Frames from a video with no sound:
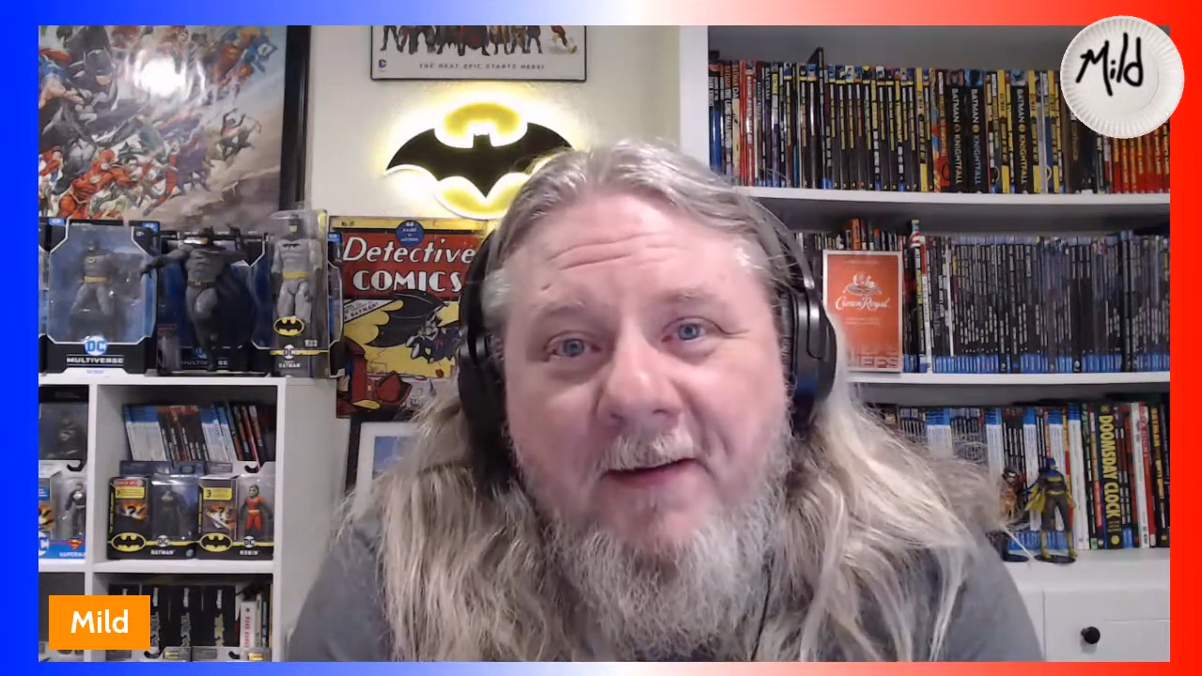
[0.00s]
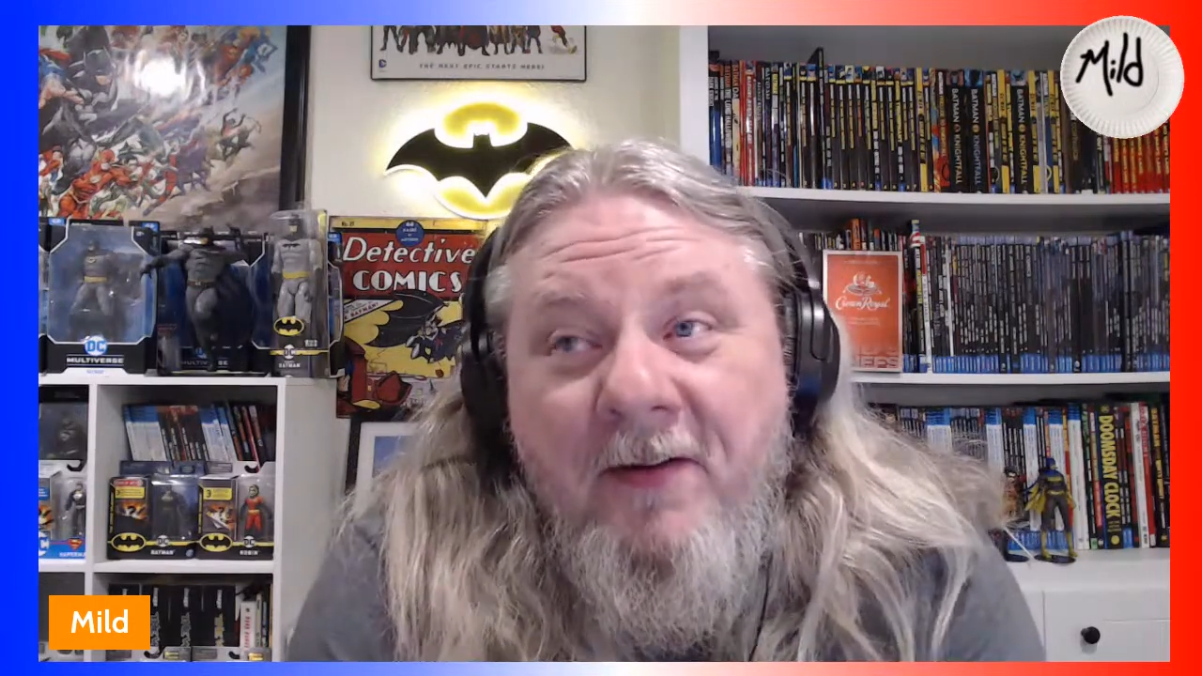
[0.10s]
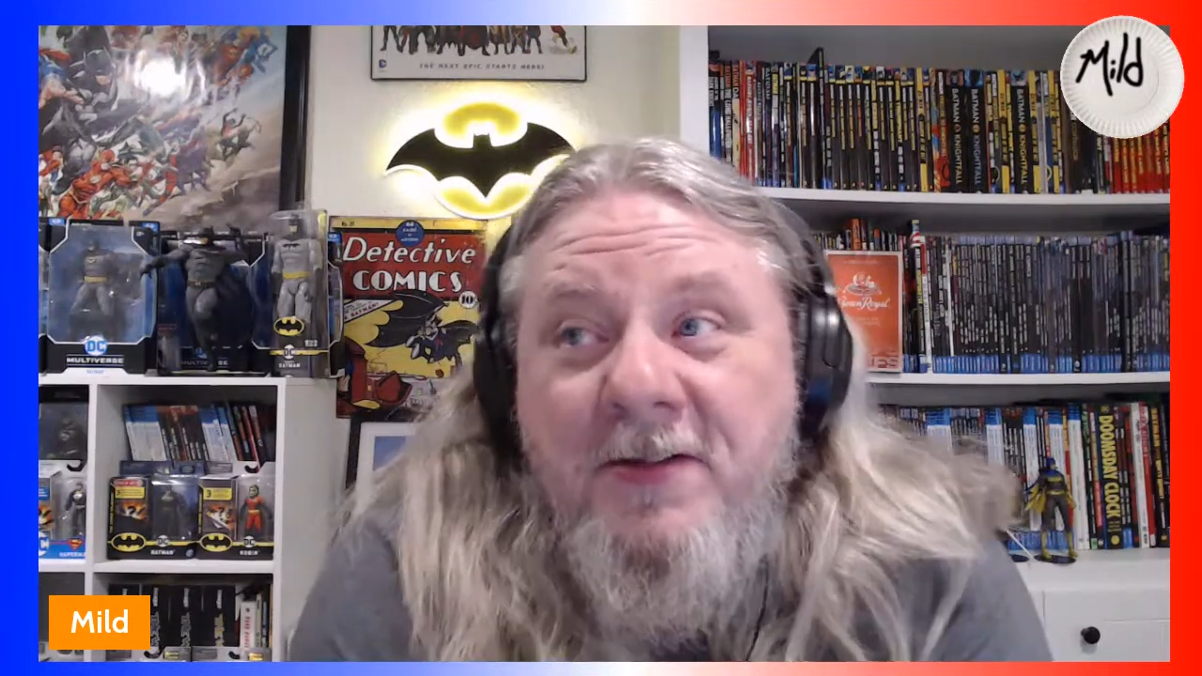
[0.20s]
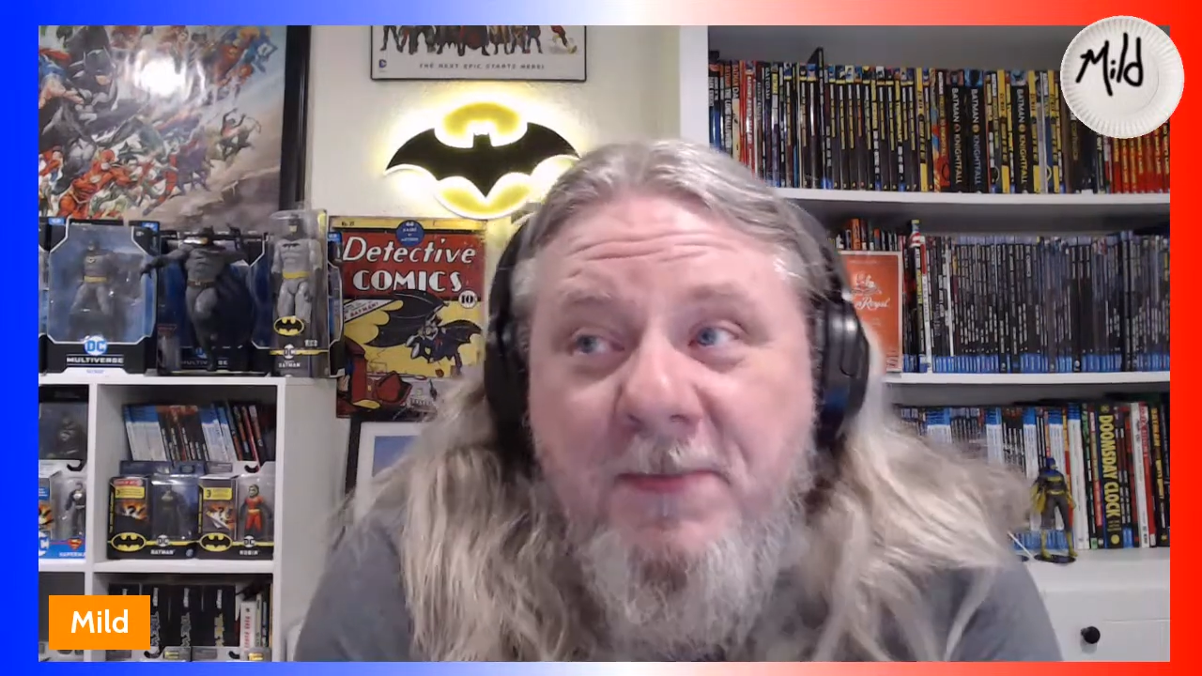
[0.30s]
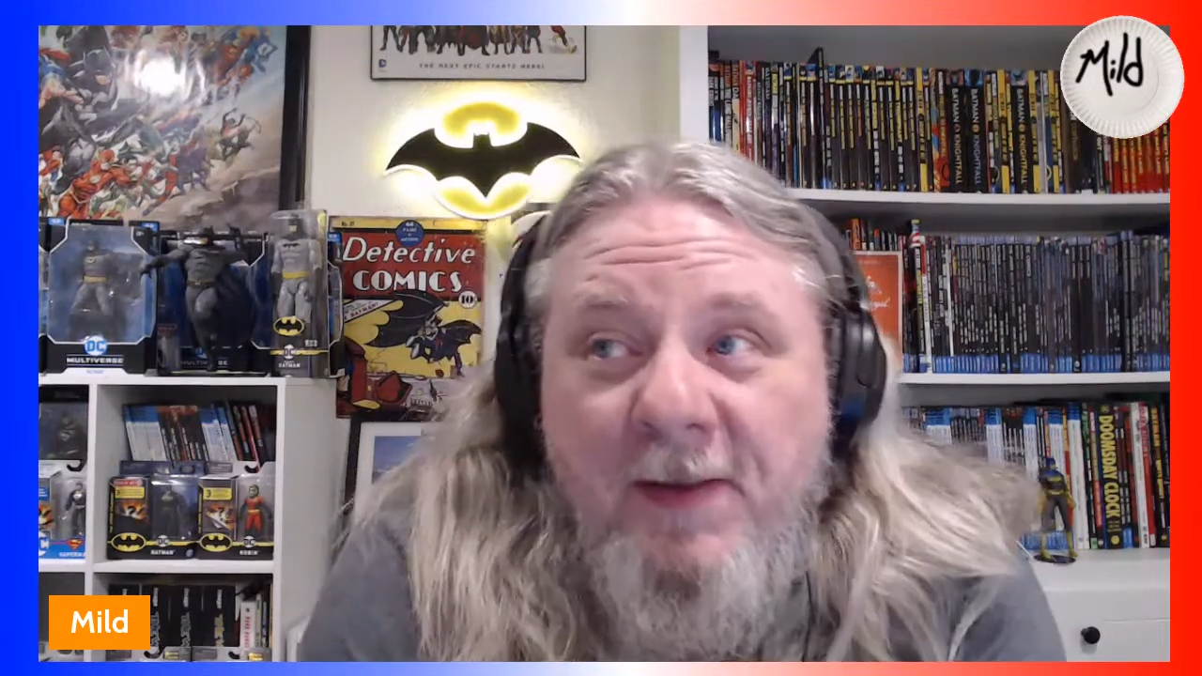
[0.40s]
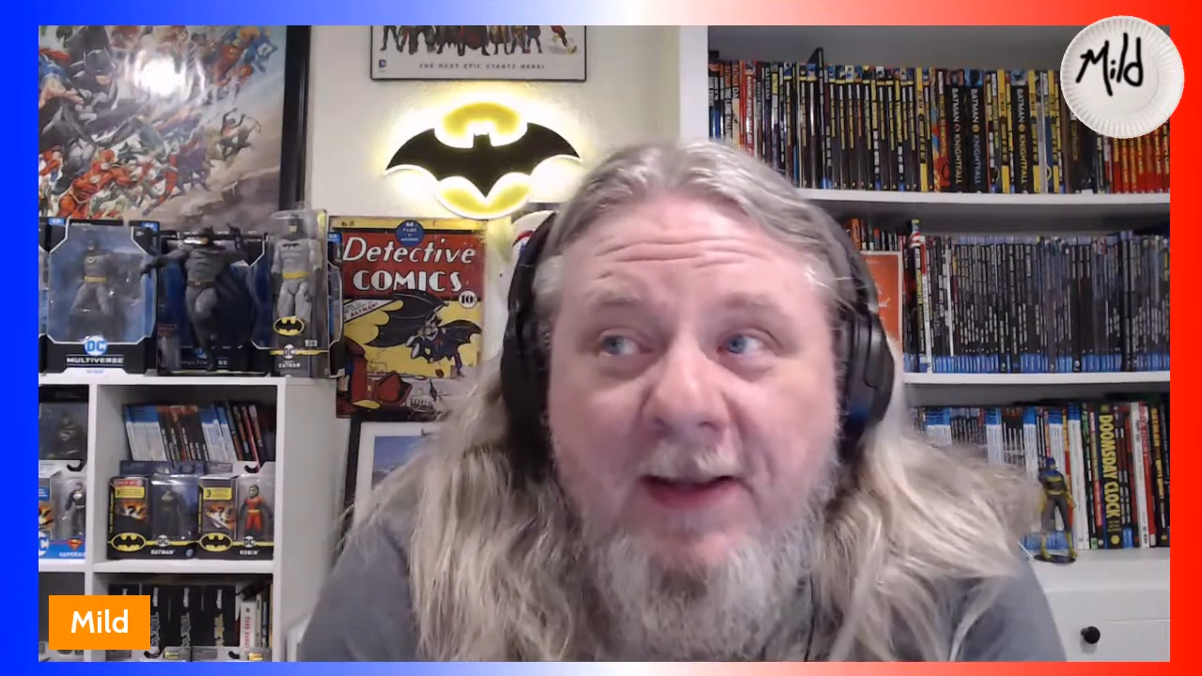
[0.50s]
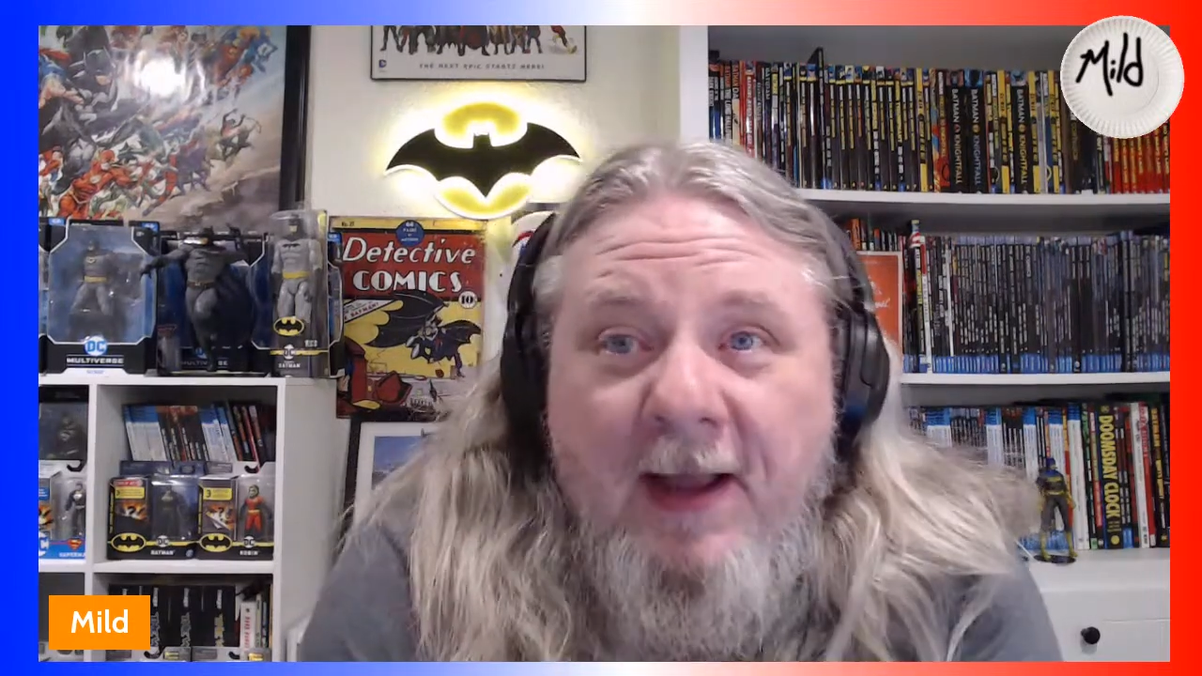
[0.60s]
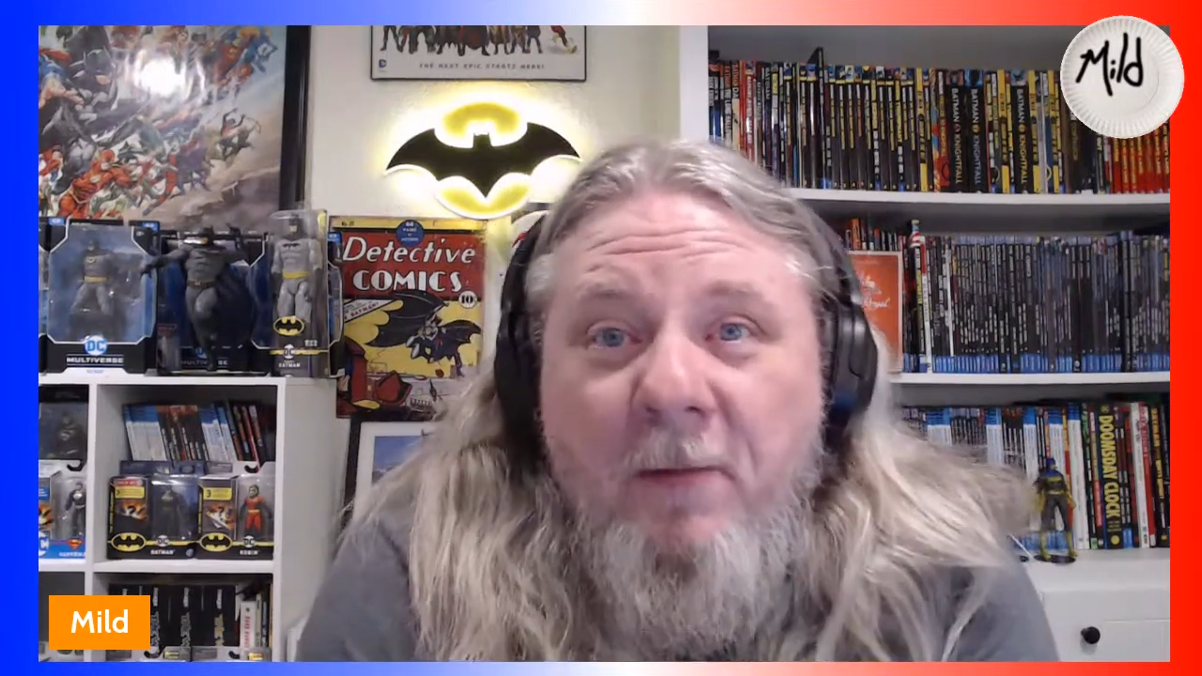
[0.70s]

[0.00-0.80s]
Ultimately,